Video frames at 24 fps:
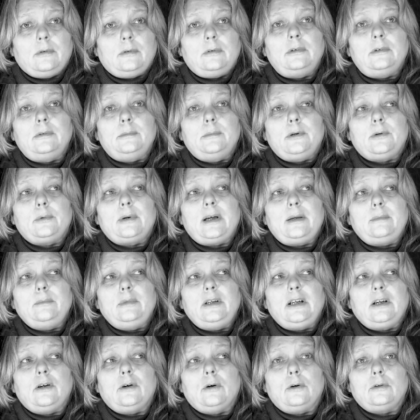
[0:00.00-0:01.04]
But when
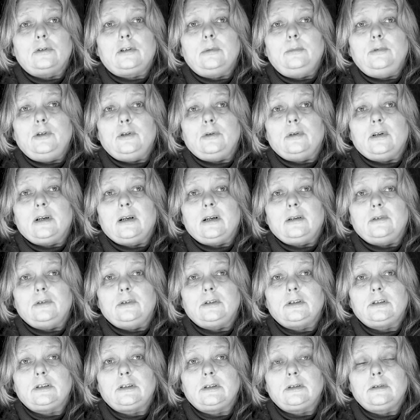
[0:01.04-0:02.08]
we got to Bute
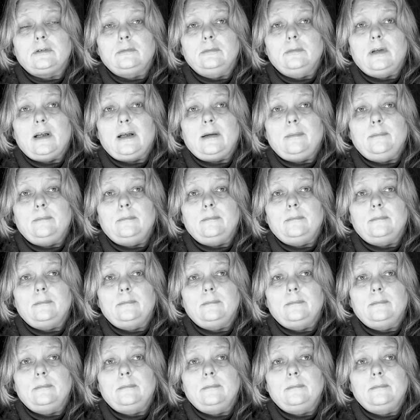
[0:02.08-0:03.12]
House, the
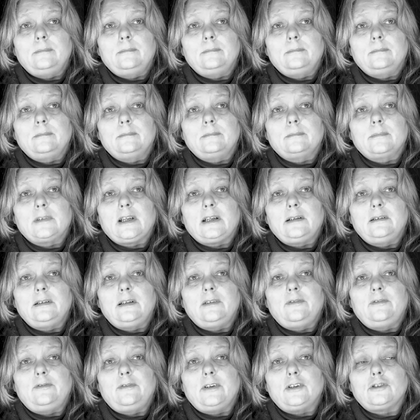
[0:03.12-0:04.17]

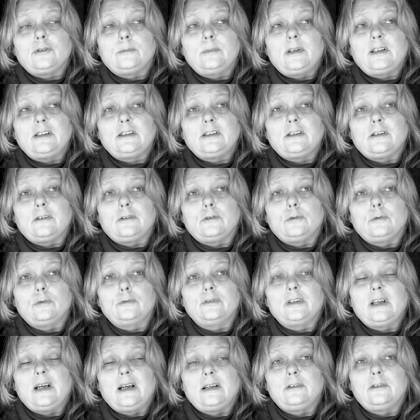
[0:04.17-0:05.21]
First Minister had
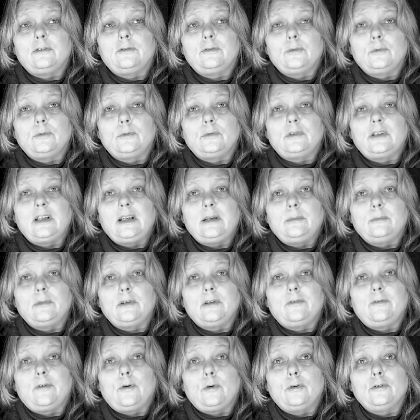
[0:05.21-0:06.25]
only had her photo taken with
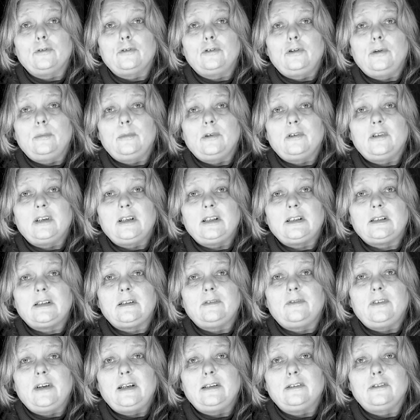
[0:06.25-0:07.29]
the foreign human rights
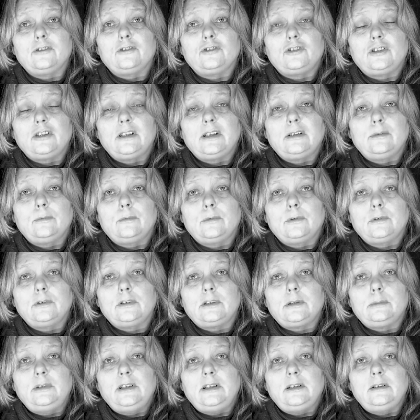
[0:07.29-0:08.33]
defenders. She didn't want
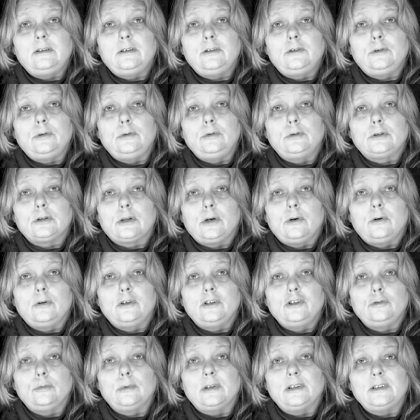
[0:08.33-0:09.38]
to meet the two
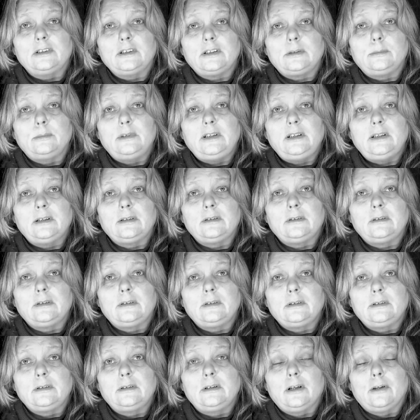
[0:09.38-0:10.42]
Scottish ones, me and
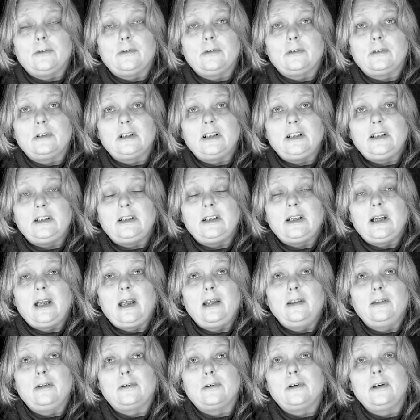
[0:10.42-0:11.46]
the other lady,
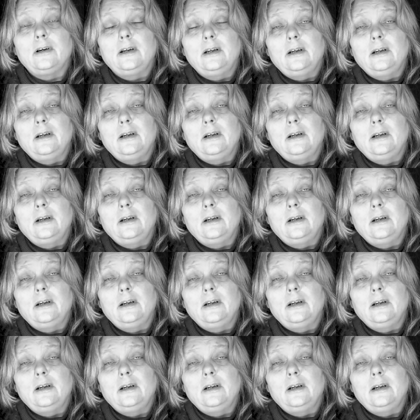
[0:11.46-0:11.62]
Heather.